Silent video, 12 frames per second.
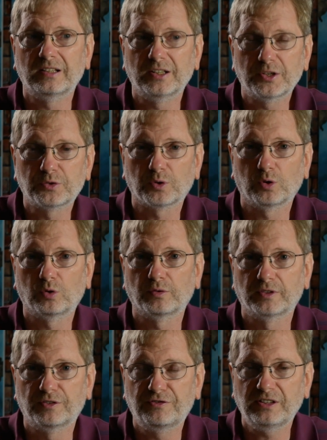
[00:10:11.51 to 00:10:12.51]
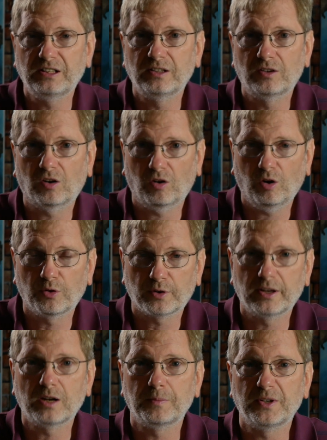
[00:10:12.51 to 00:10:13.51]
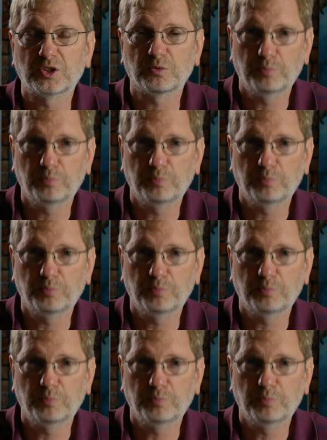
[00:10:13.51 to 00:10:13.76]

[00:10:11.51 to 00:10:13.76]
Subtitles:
Israel defeated all their enemies